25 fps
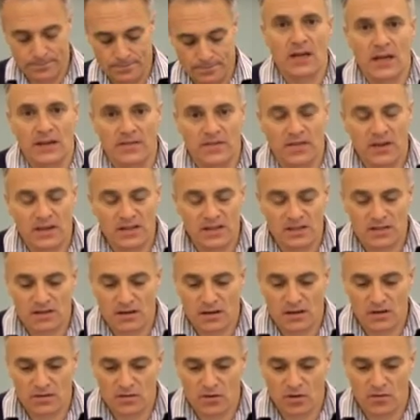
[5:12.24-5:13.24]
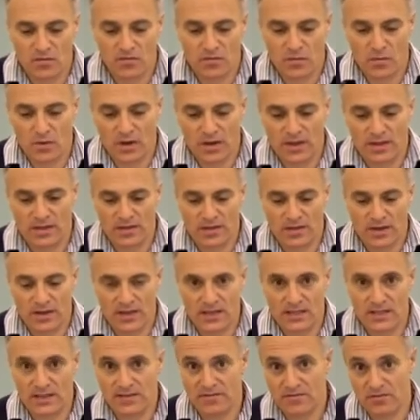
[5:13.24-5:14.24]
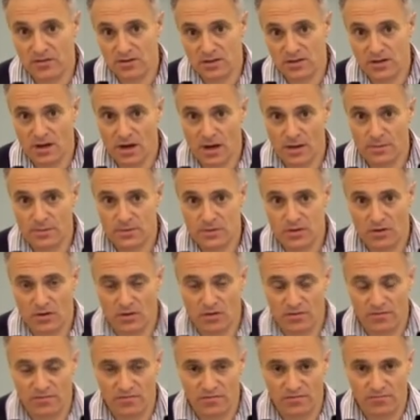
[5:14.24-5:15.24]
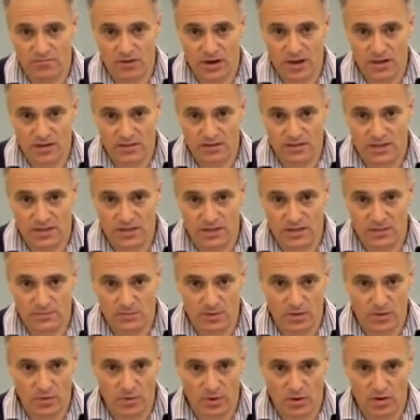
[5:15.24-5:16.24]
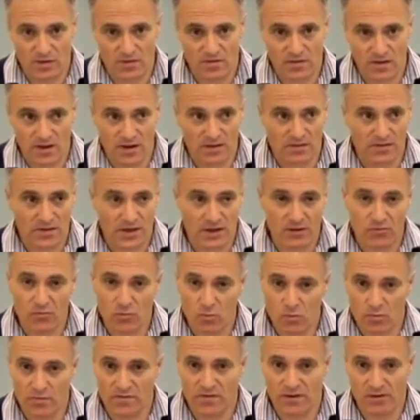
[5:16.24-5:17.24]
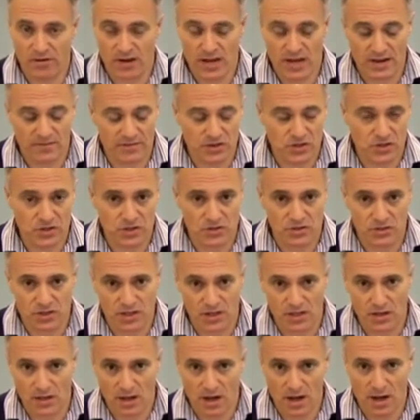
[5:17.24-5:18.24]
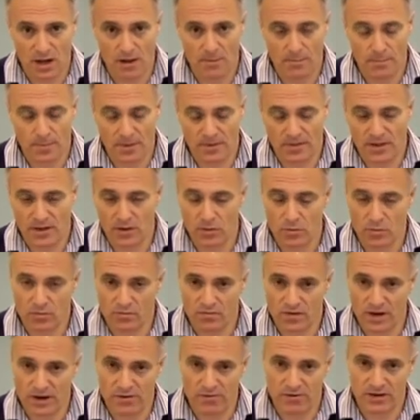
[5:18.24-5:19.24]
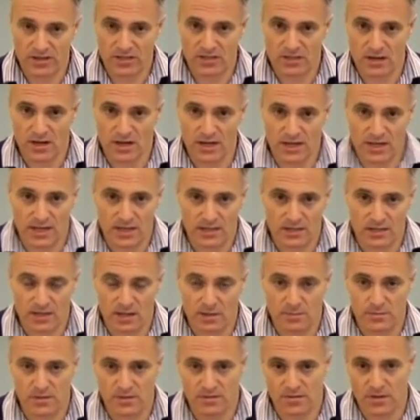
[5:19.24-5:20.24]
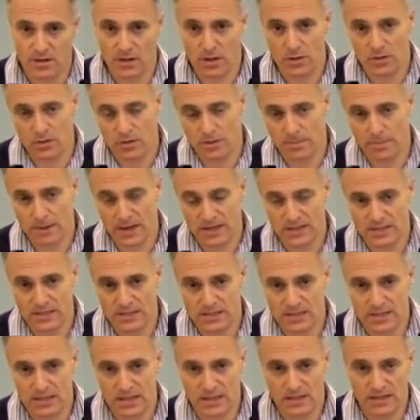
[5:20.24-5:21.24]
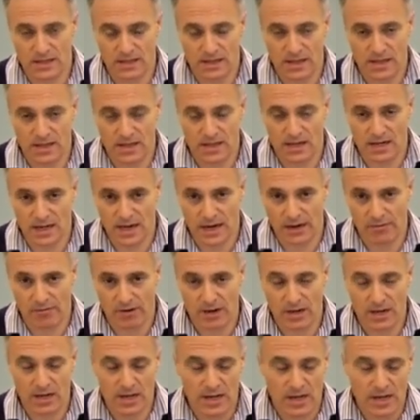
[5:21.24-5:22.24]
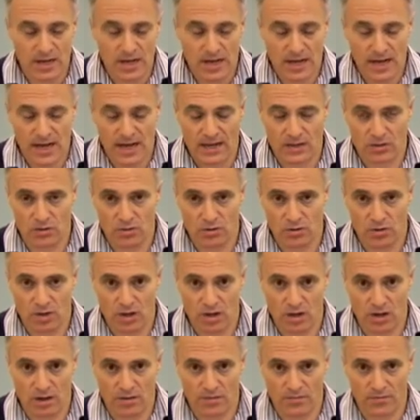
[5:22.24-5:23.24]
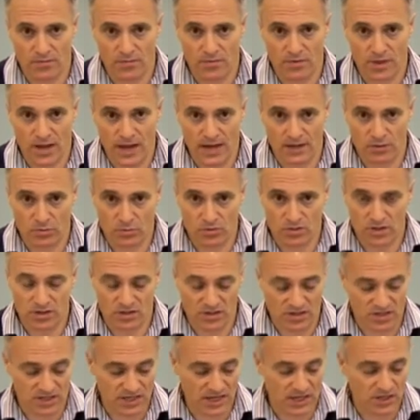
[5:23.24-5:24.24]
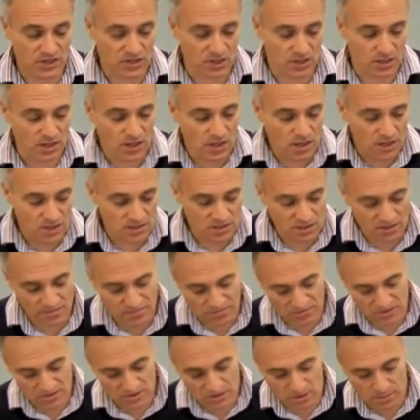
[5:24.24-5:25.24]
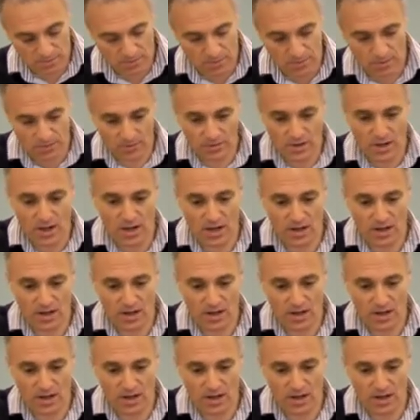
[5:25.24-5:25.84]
Okay, if I start off with the different types of rail systems that we offer, they're all very heavy duty, but they all vary slightly in terms of the load capacity that they can carry and also the section. So for example,